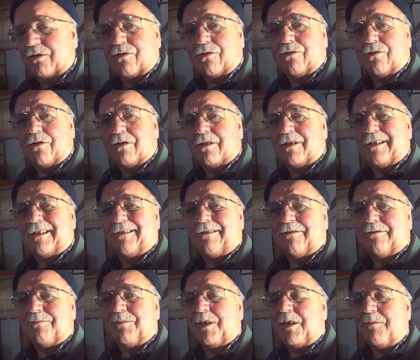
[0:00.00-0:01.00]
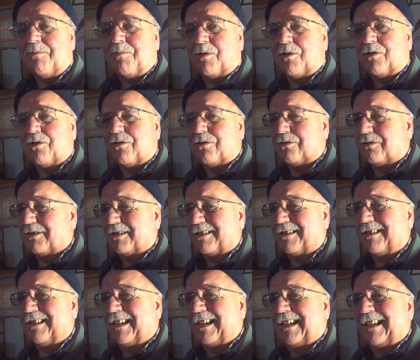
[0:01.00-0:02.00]
local Home Depot
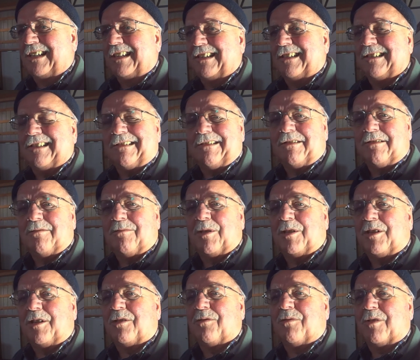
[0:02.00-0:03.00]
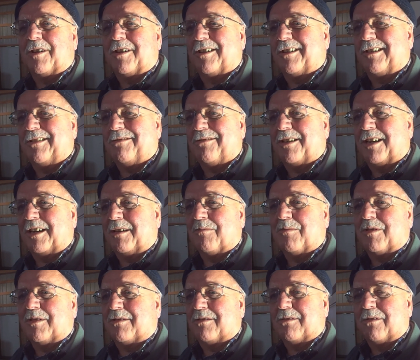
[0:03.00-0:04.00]
and Home Hardware, you
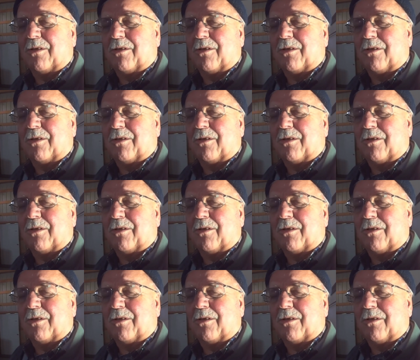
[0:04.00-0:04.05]
name it,